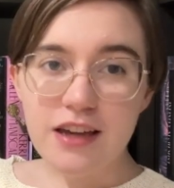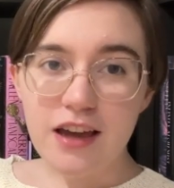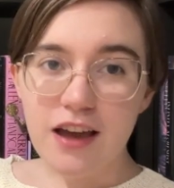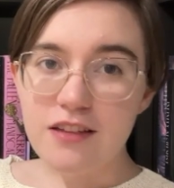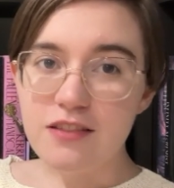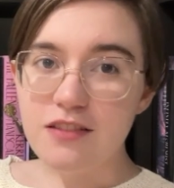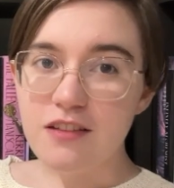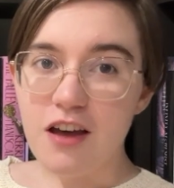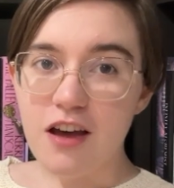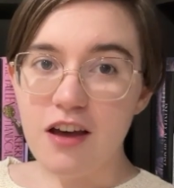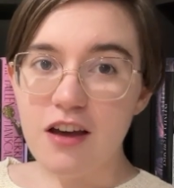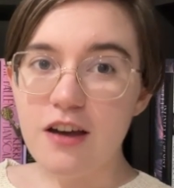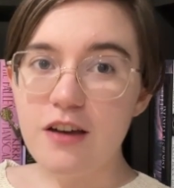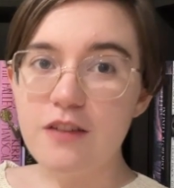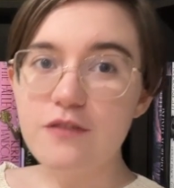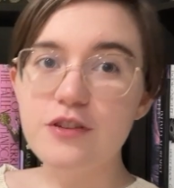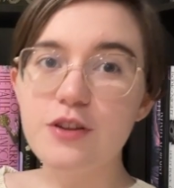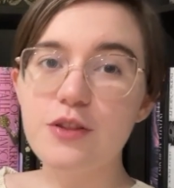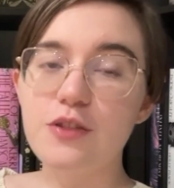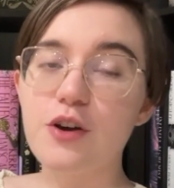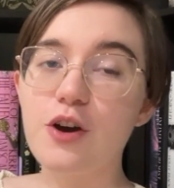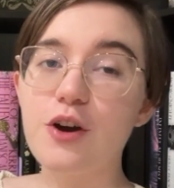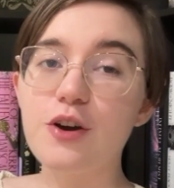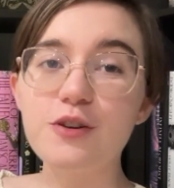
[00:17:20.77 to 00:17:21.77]
I
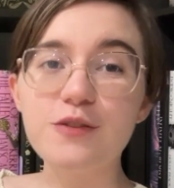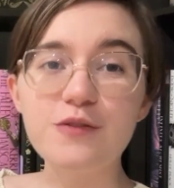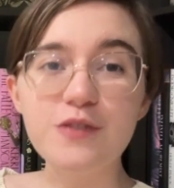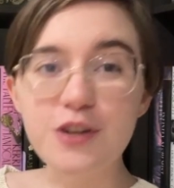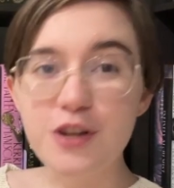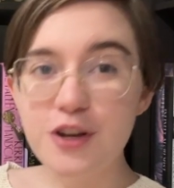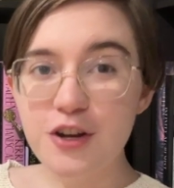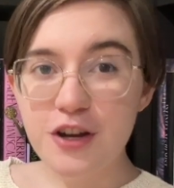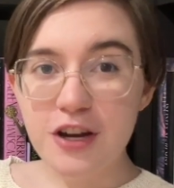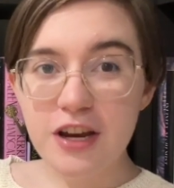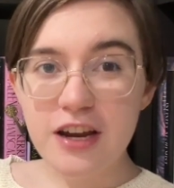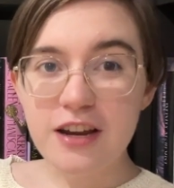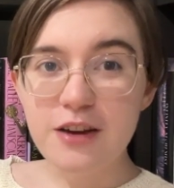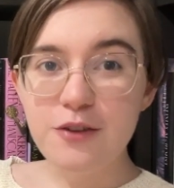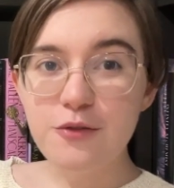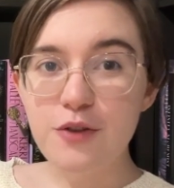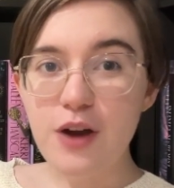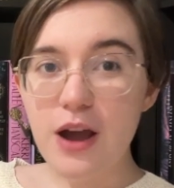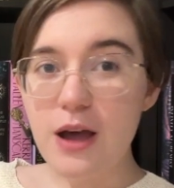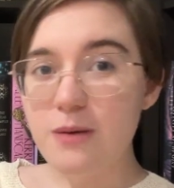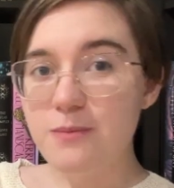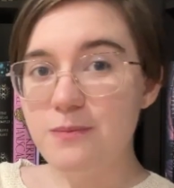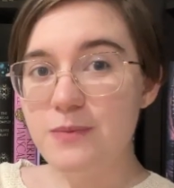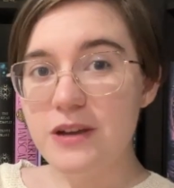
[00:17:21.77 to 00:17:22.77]
loved the hard of hearing
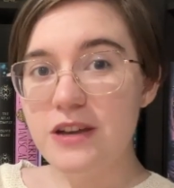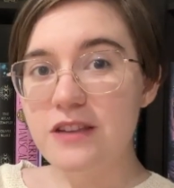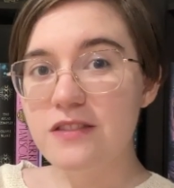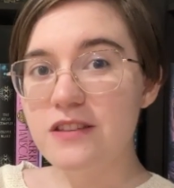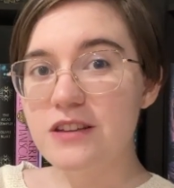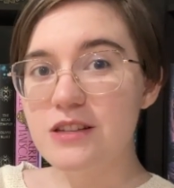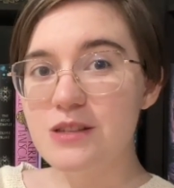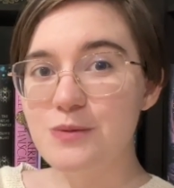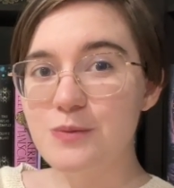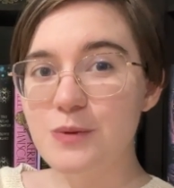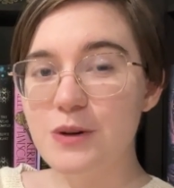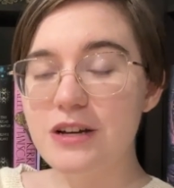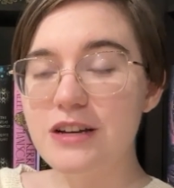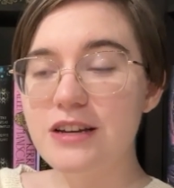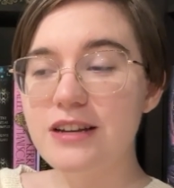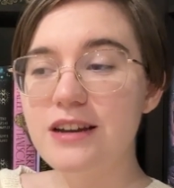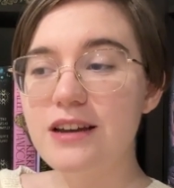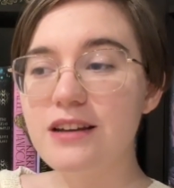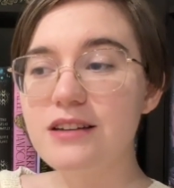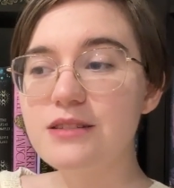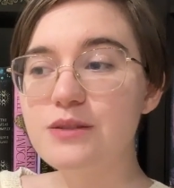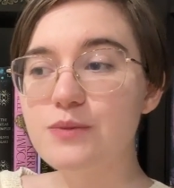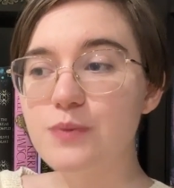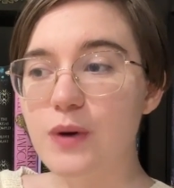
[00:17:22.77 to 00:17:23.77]
rep in this one
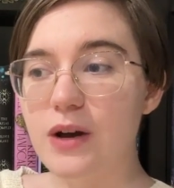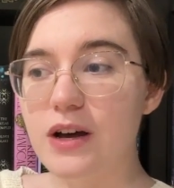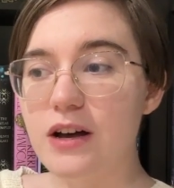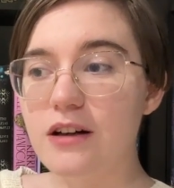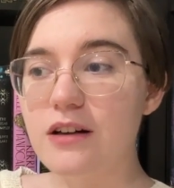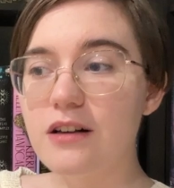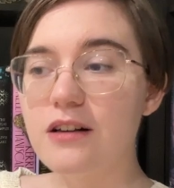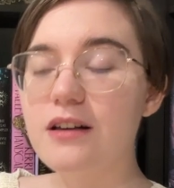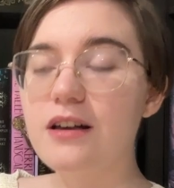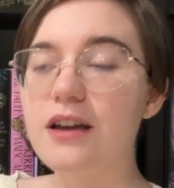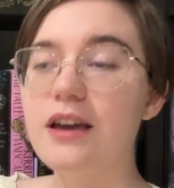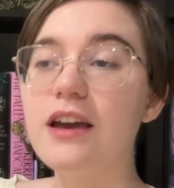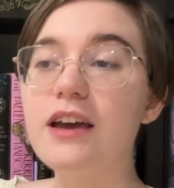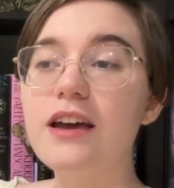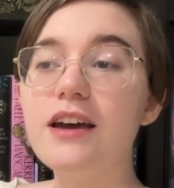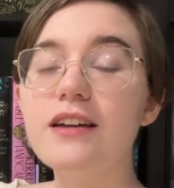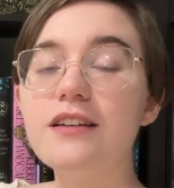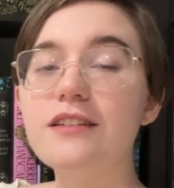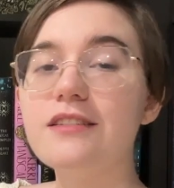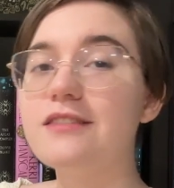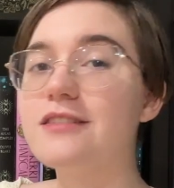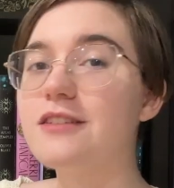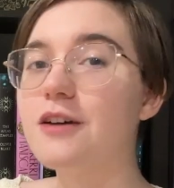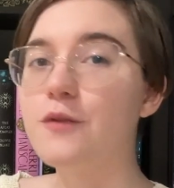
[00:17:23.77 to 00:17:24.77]
as well,
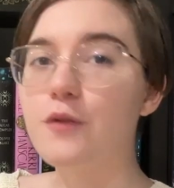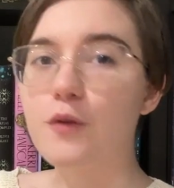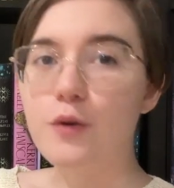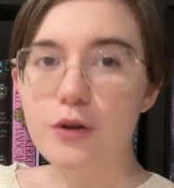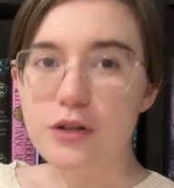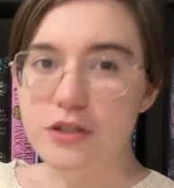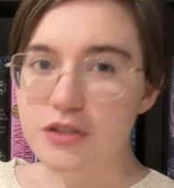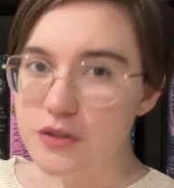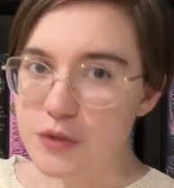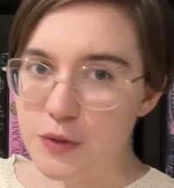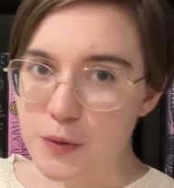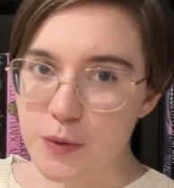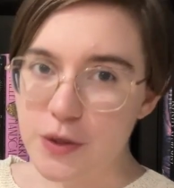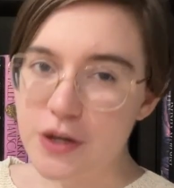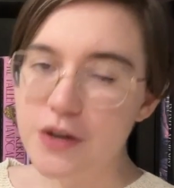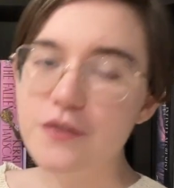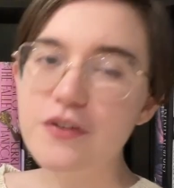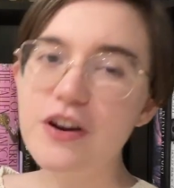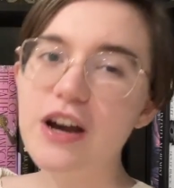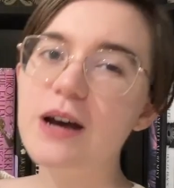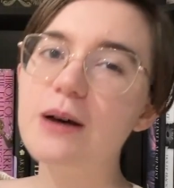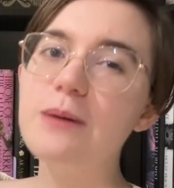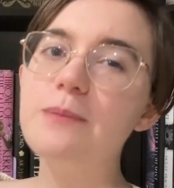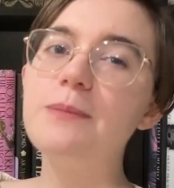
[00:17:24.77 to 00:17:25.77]
and of course the queer
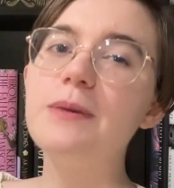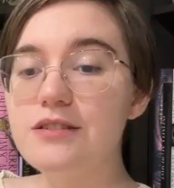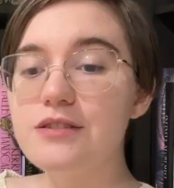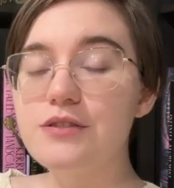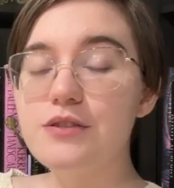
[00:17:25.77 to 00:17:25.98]
rep.